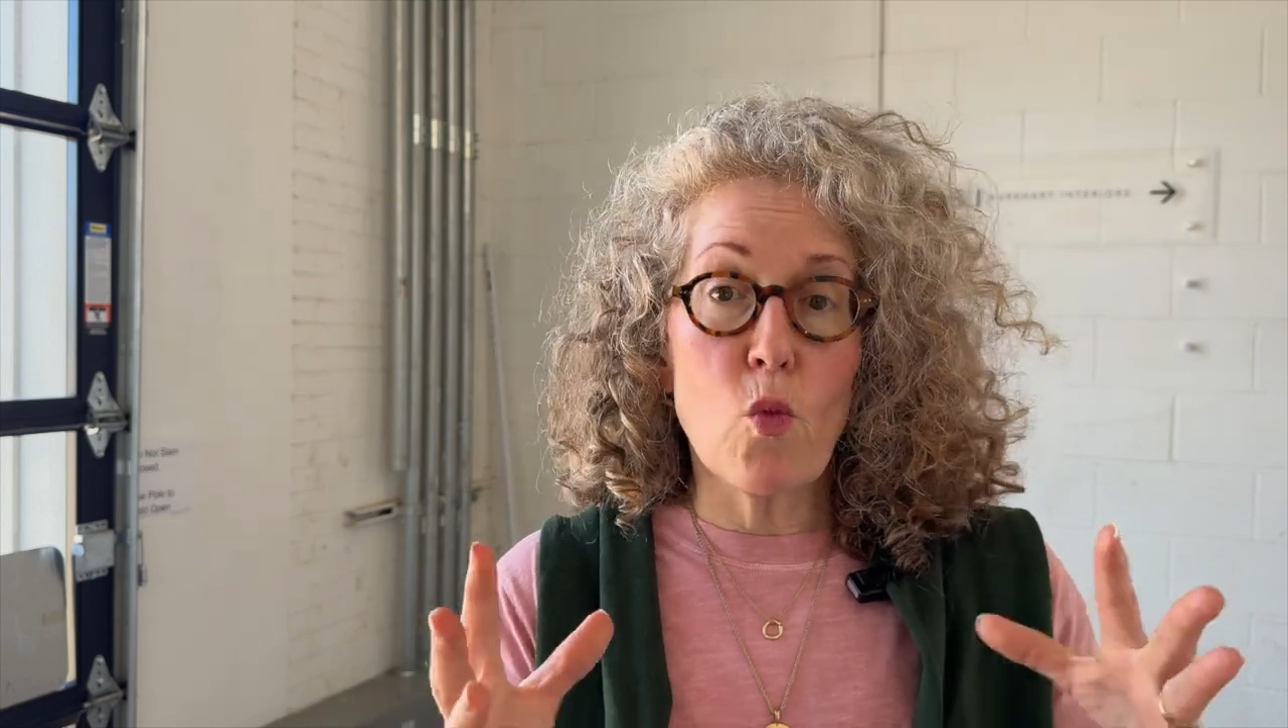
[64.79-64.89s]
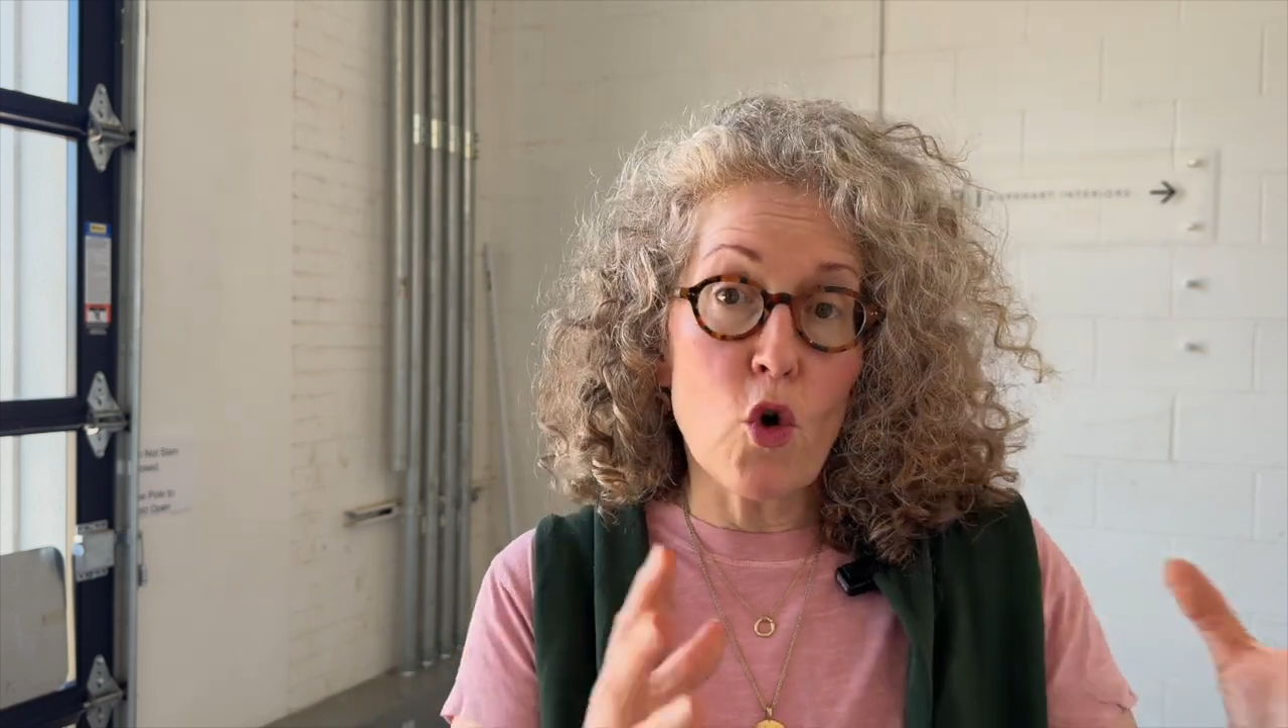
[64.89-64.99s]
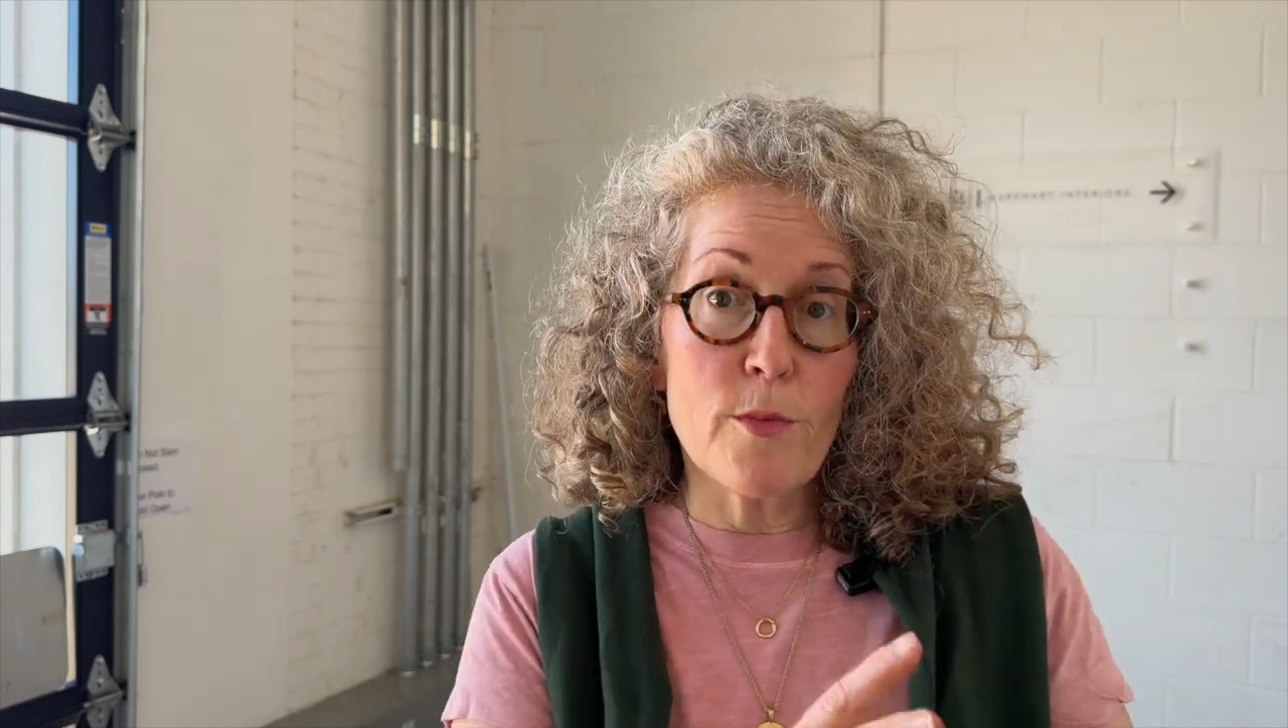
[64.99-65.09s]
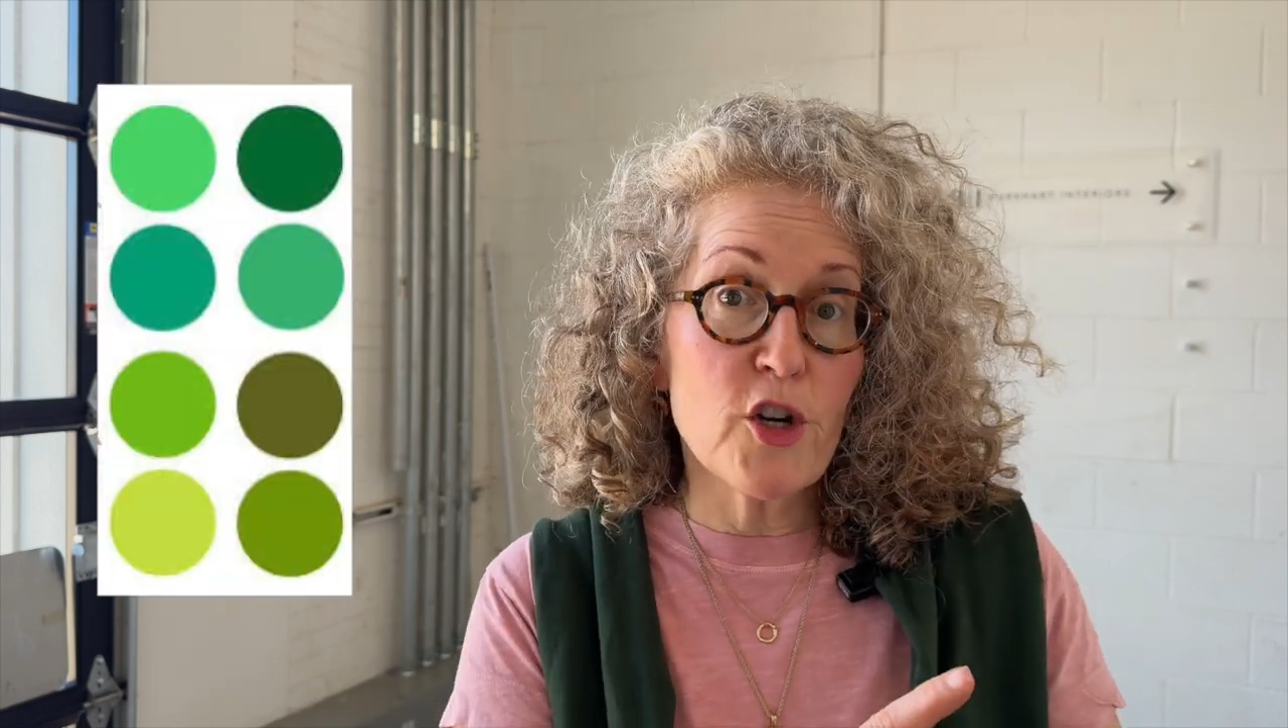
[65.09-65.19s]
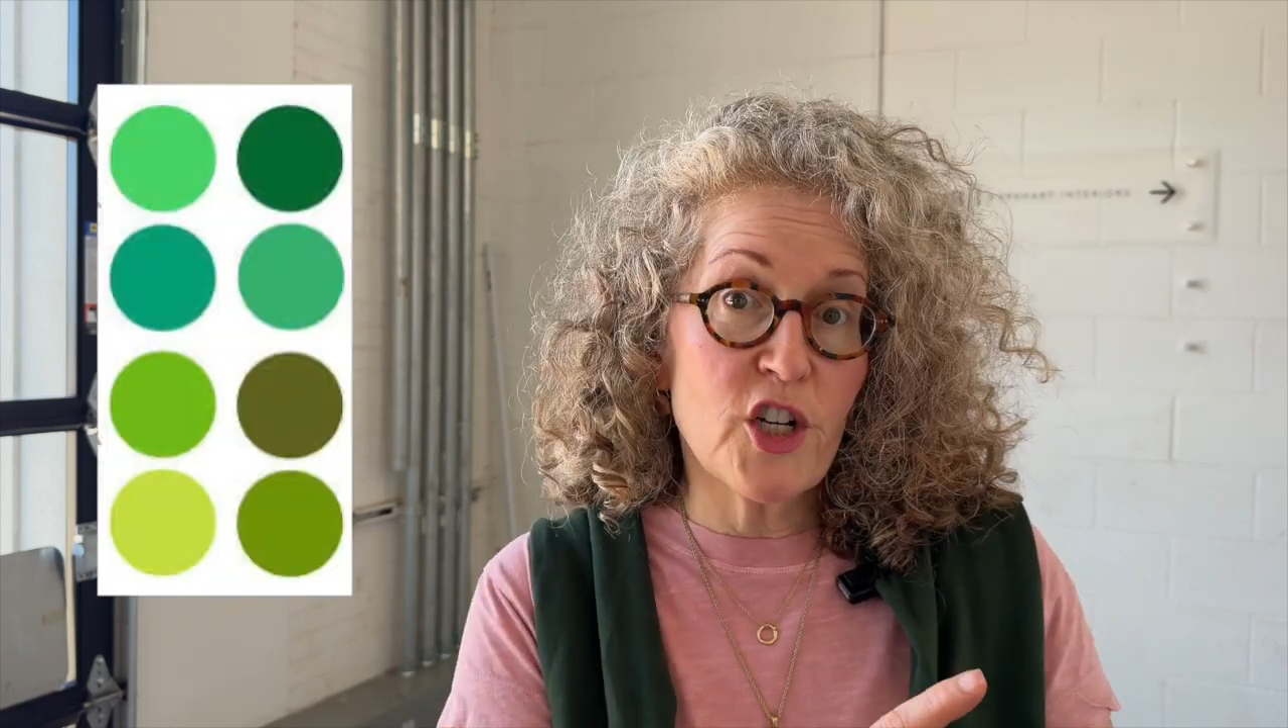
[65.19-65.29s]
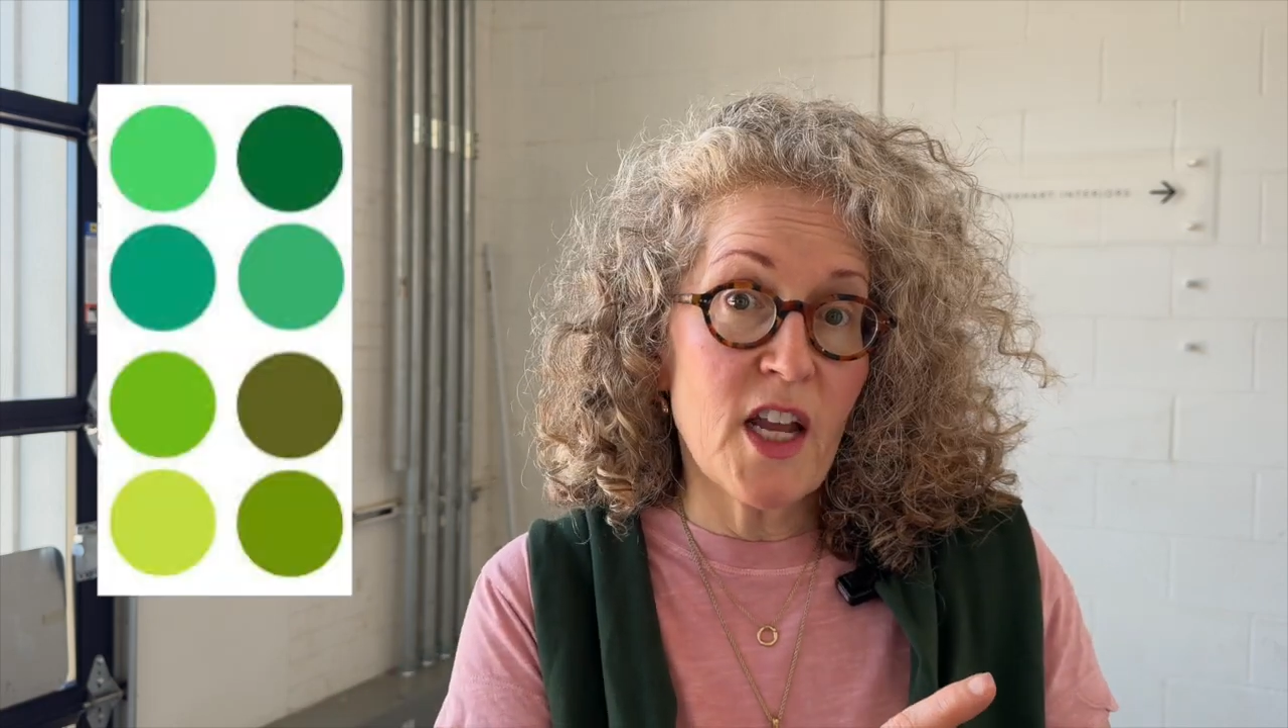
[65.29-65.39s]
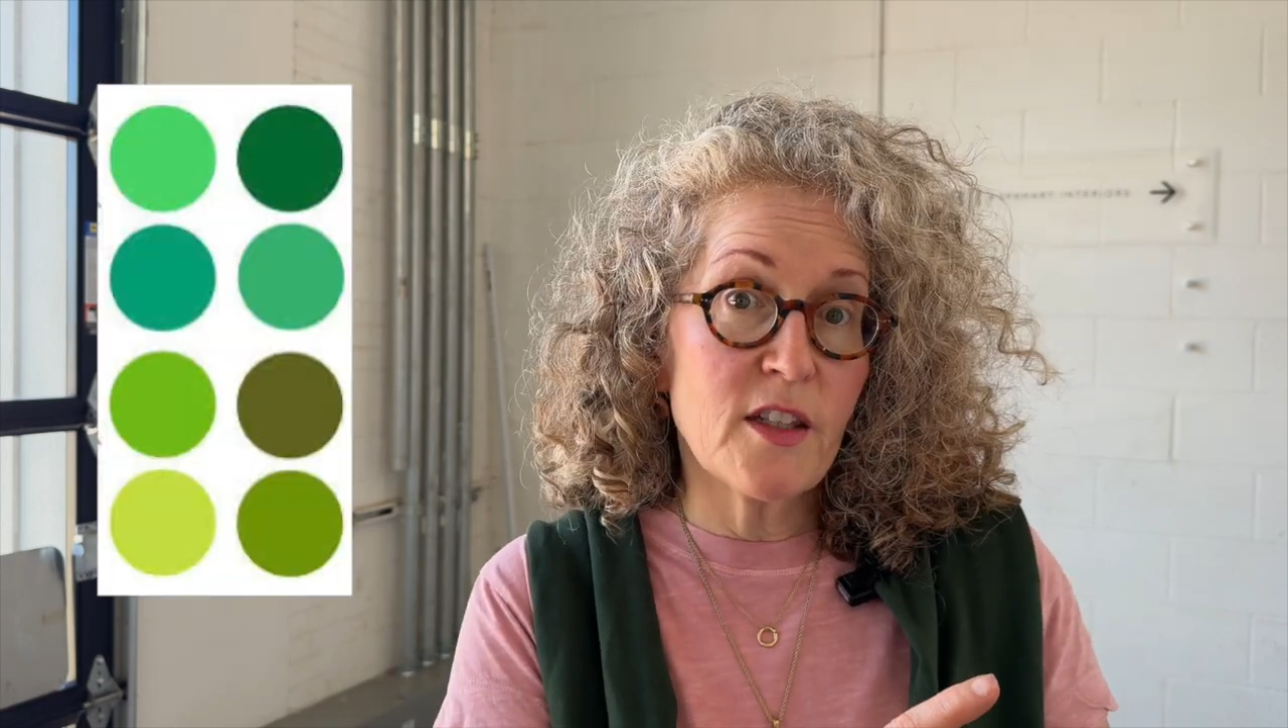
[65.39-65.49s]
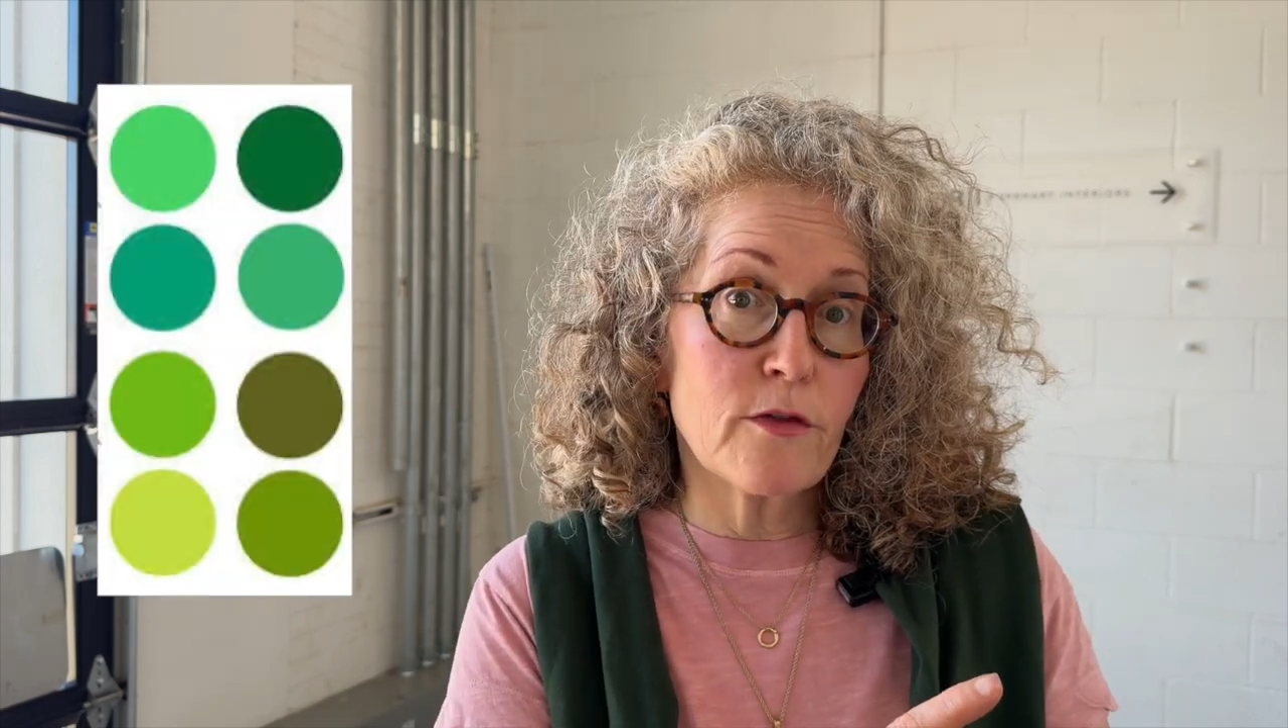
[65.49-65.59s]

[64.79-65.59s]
warmer shades